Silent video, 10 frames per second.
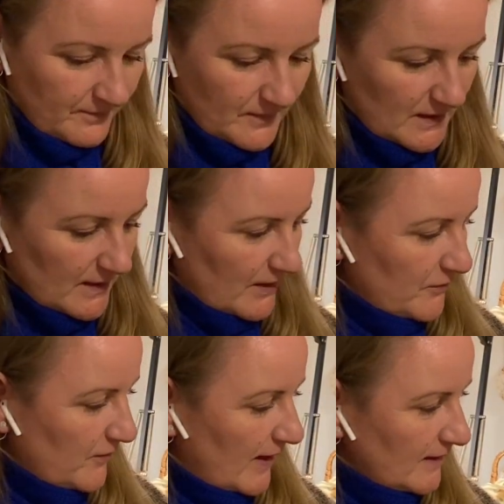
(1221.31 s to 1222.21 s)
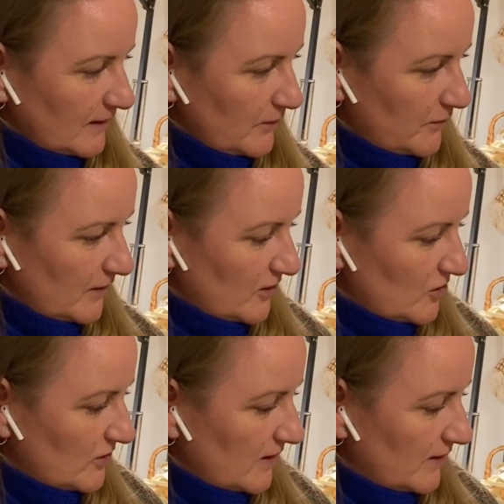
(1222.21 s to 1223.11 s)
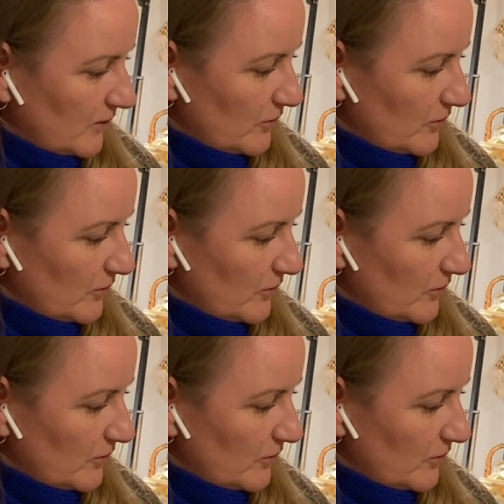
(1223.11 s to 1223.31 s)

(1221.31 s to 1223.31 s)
that I finally finished. And the